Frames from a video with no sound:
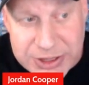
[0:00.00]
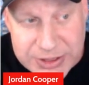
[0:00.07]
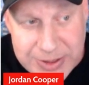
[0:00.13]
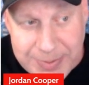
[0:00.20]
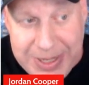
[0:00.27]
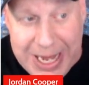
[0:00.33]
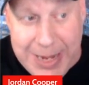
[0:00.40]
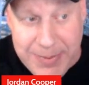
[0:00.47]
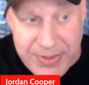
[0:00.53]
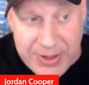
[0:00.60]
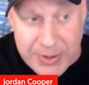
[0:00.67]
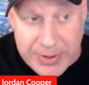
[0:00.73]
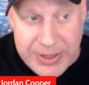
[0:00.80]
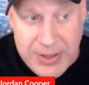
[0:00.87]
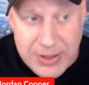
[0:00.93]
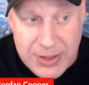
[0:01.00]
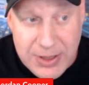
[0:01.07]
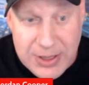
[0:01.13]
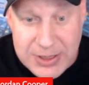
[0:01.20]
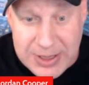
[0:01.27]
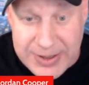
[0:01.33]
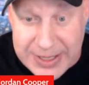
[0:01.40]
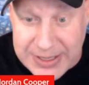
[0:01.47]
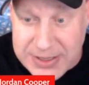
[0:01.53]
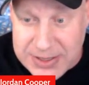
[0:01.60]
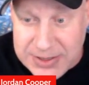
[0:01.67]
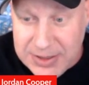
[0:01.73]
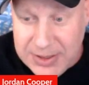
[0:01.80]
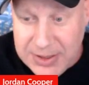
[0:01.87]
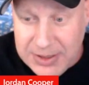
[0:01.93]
or some game theory to this.